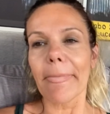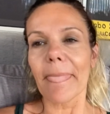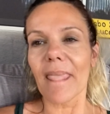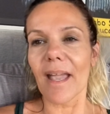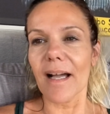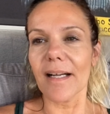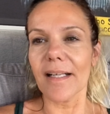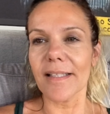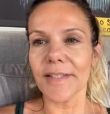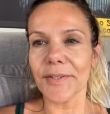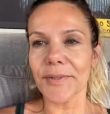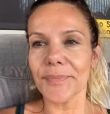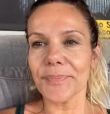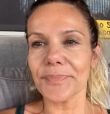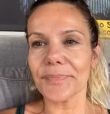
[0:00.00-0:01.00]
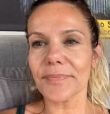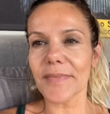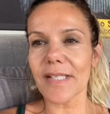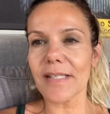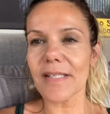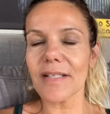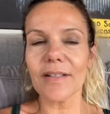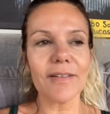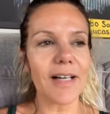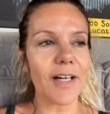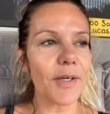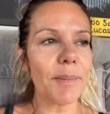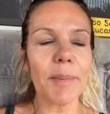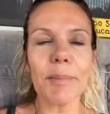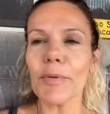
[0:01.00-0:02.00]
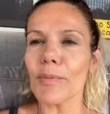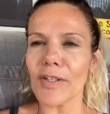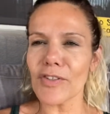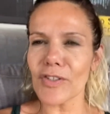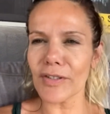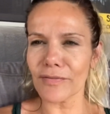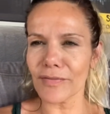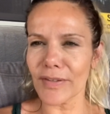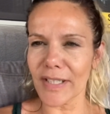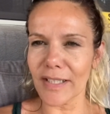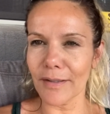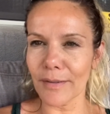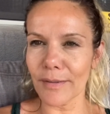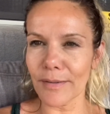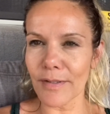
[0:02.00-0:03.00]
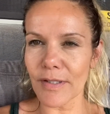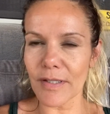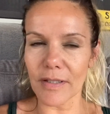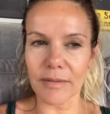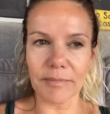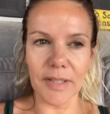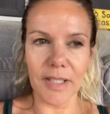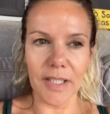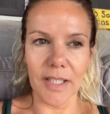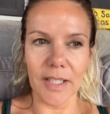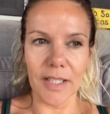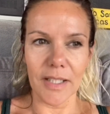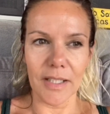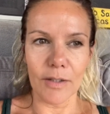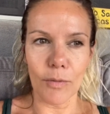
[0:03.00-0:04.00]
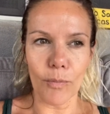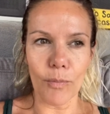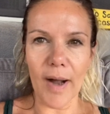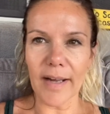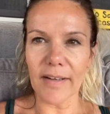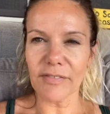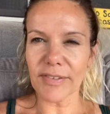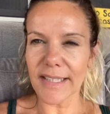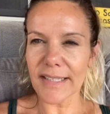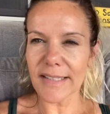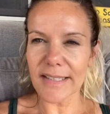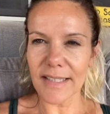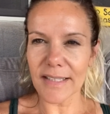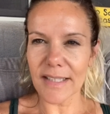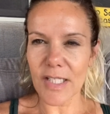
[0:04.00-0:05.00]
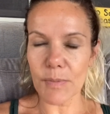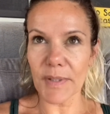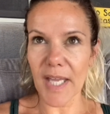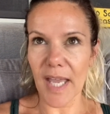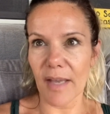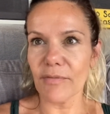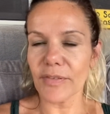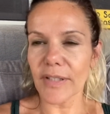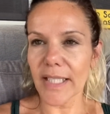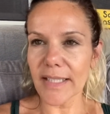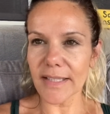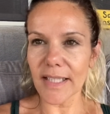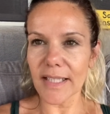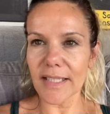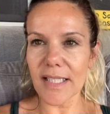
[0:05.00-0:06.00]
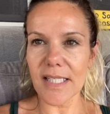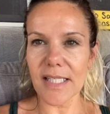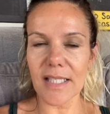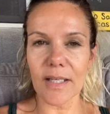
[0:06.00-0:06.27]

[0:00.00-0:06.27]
I remember watching videos on why flight attendants became flight attendants.